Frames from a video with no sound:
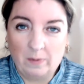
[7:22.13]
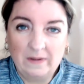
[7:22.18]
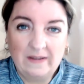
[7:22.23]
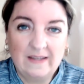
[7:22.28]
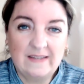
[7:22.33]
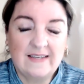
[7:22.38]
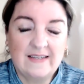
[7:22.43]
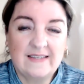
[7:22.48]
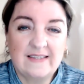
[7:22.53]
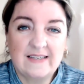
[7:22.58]
but
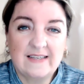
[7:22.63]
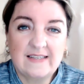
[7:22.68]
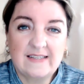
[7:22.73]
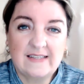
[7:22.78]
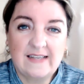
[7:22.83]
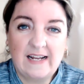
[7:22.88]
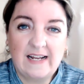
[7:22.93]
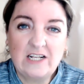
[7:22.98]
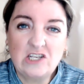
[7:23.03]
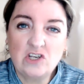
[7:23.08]
this is the
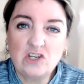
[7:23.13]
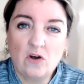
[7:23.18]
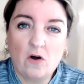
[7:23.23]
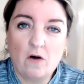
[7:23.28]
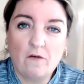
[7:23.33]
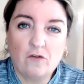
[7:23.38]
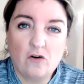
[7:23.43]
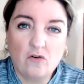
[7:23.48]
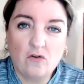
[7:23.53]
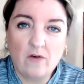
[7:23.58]
center
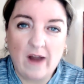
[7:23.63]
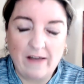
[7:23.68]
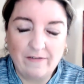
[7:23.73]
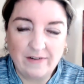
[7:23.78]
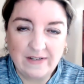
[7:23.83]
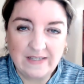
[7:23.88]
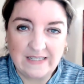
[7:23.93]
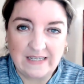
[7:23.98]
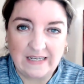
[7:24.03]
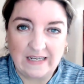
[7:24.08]
of
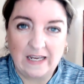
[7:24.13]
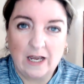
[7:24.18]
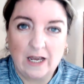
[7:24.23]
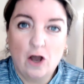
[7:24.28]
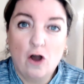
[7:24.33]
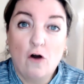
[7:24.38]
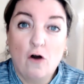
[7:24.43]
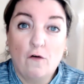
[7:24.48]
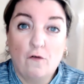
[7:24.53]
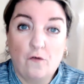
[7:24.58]
gravity
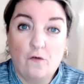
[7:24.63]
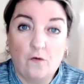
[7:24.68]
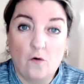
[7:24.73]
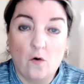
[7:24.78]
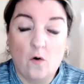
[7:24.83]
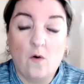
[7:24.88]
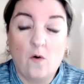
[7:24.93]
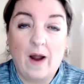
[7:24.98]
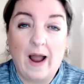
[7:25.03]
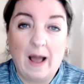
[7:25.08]

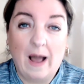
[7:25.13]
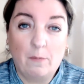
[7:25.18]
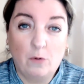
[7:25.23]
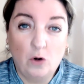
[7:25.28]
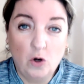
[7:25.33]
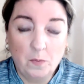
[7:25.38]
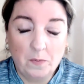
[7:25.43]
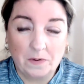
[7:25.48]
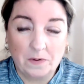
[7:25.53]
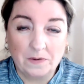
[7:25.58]
for our
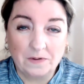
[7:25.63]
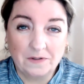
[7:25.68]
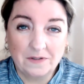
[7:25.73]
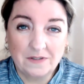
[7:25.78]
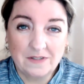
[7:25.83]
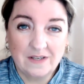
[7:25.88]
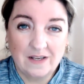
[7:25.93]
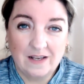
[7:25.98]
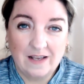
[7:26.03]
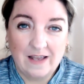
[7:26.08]
blue pearls.